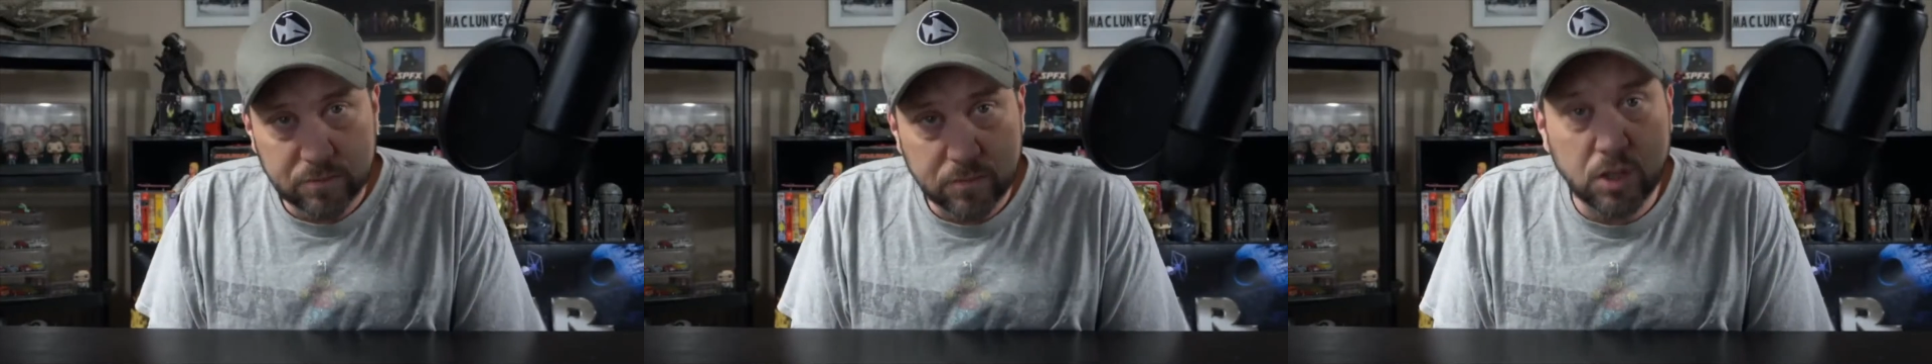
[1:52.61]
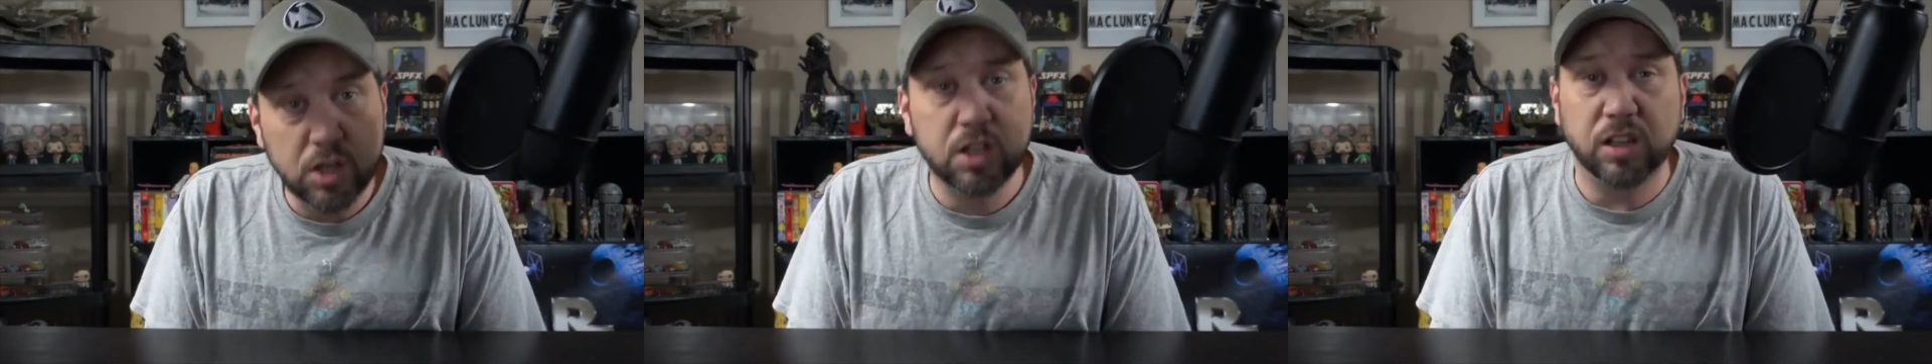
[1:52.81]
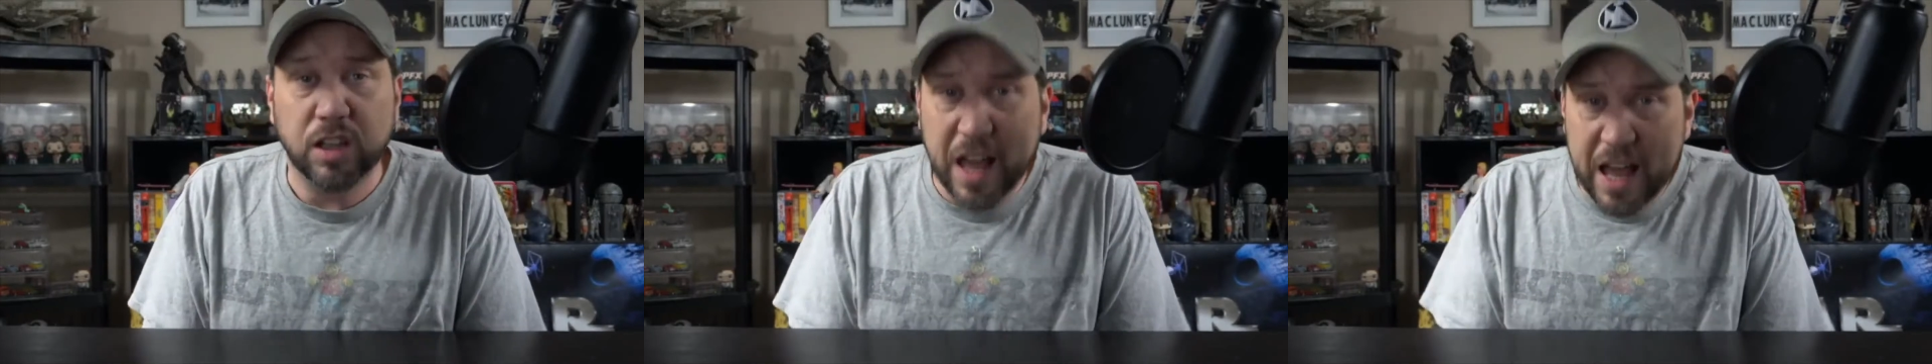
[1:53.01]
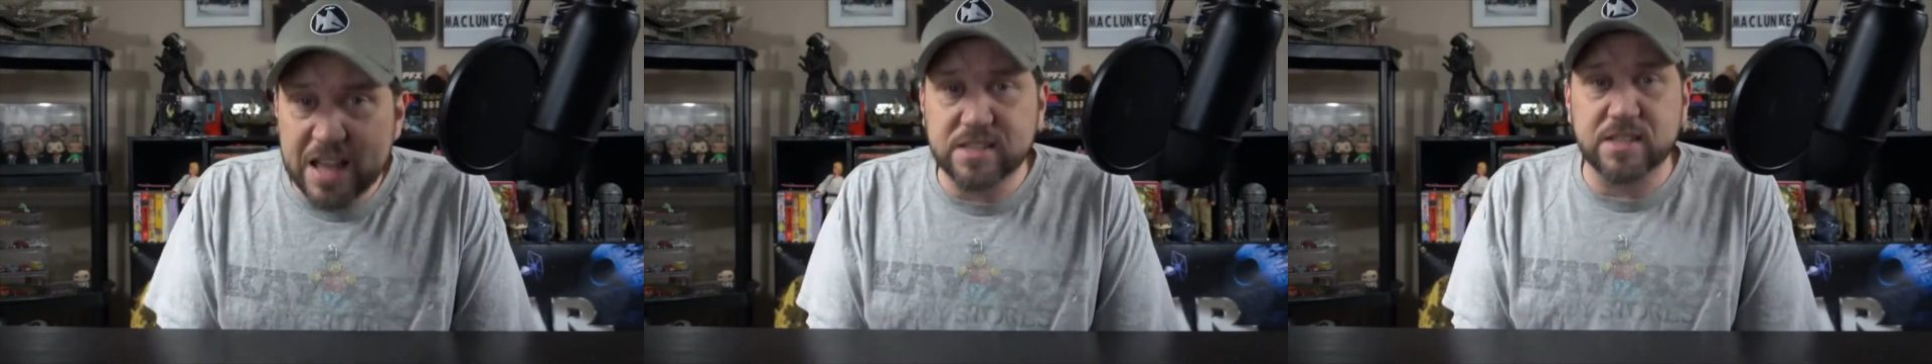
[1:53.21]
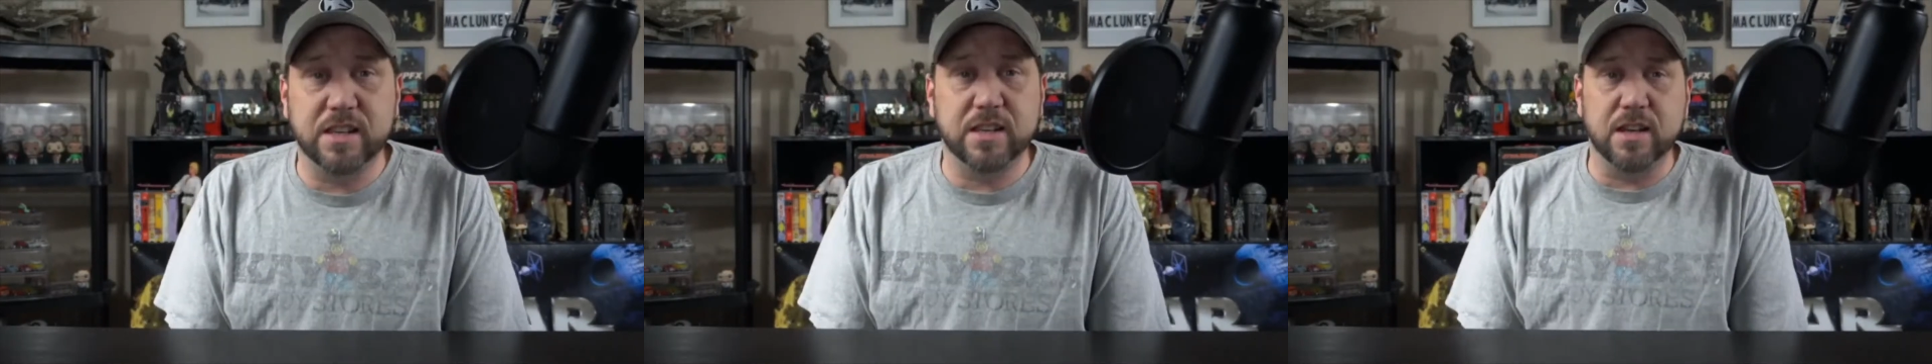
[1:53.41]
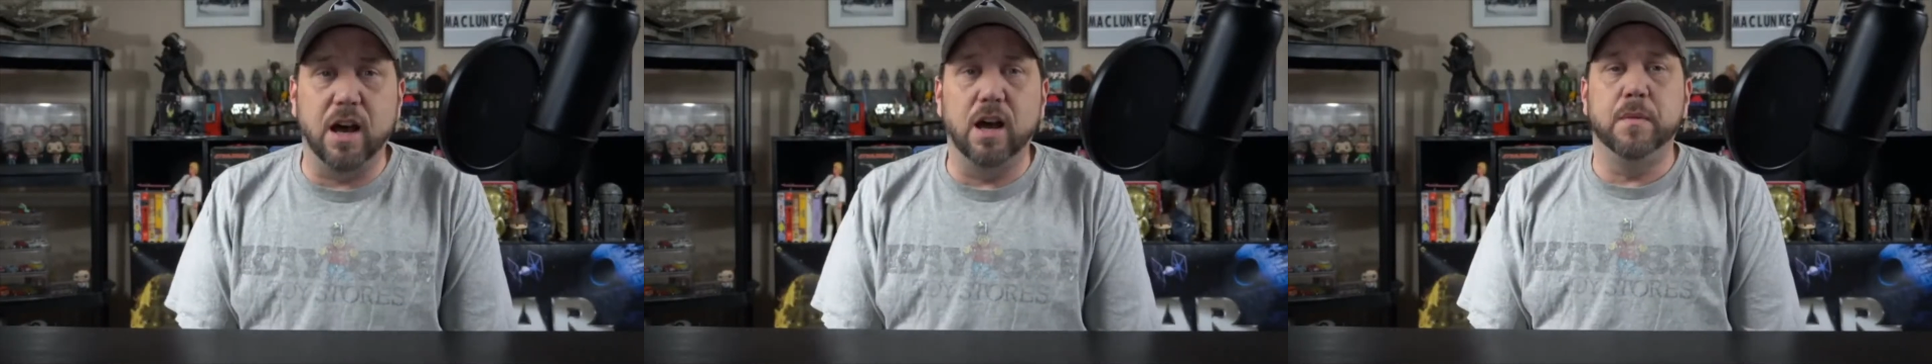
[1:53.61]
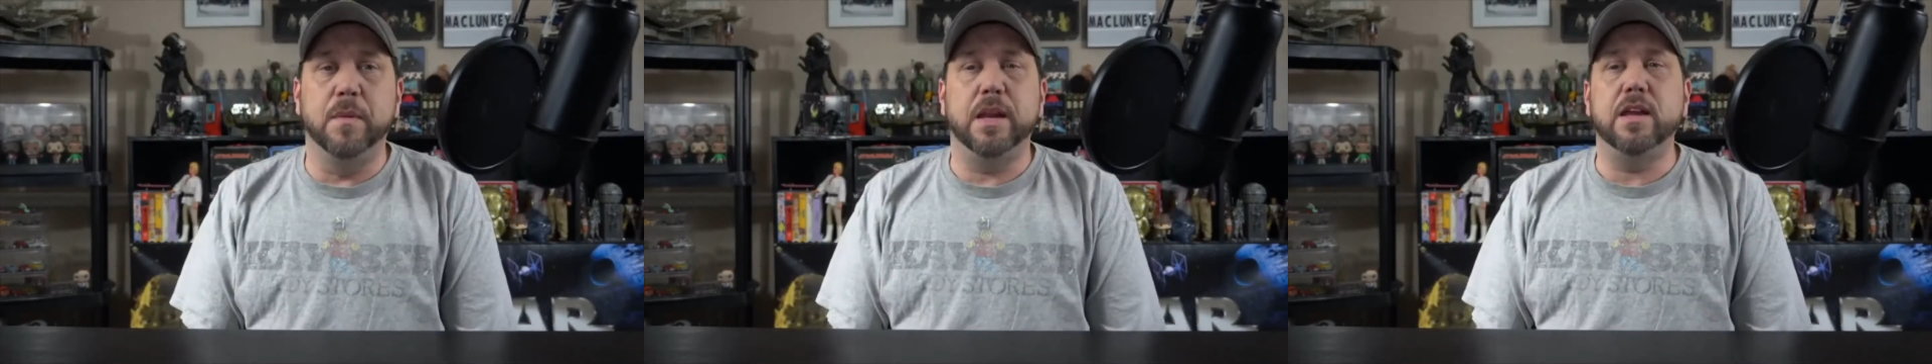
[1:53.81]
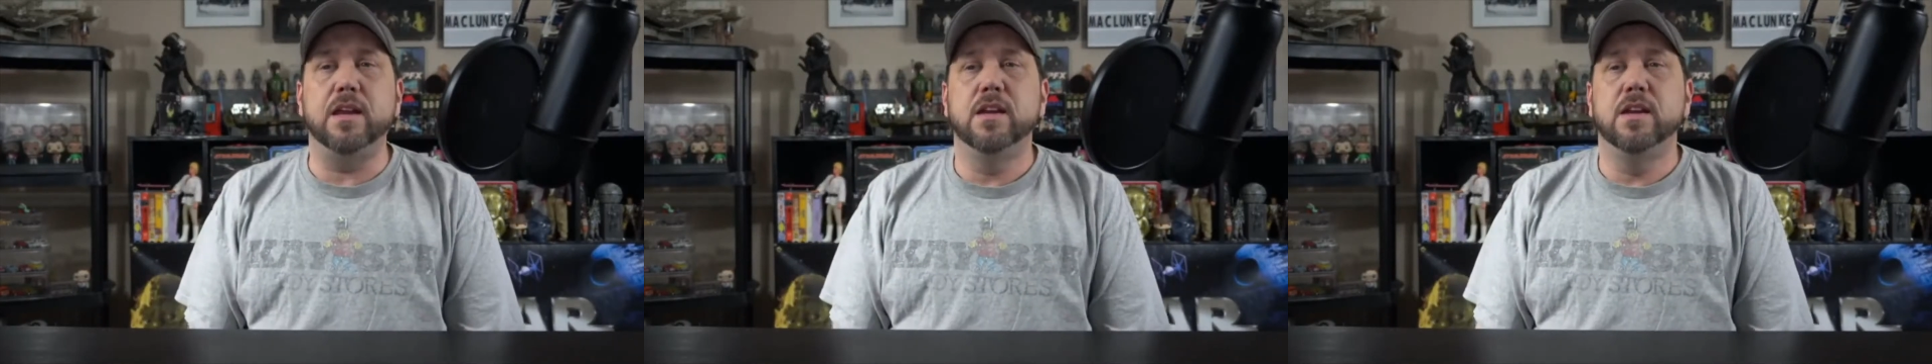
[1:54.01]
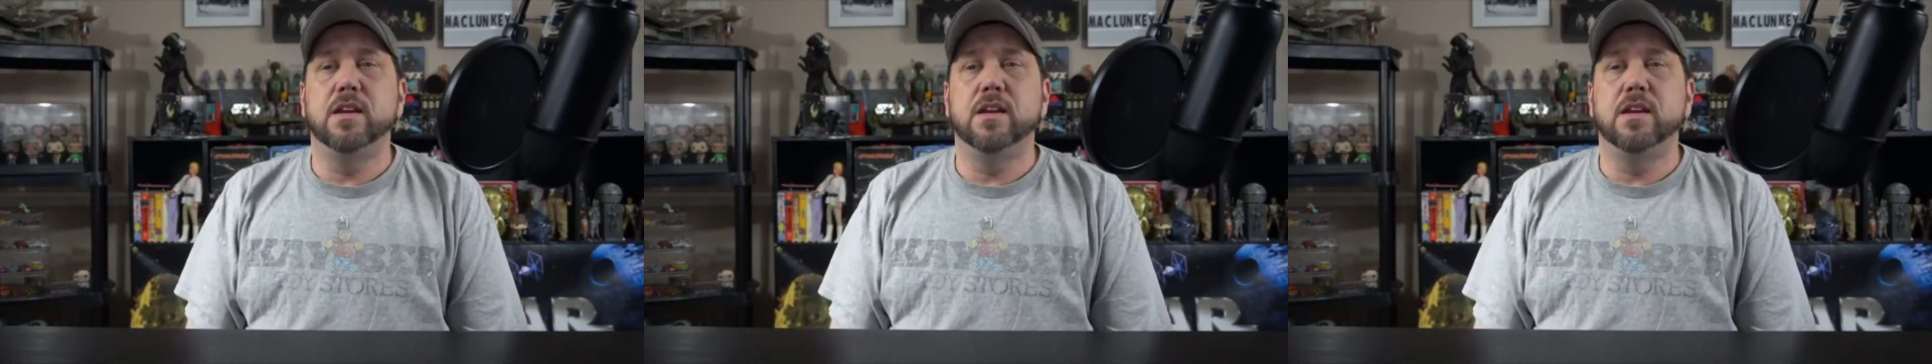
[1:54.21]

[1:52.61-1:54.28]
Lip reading: classic comedy,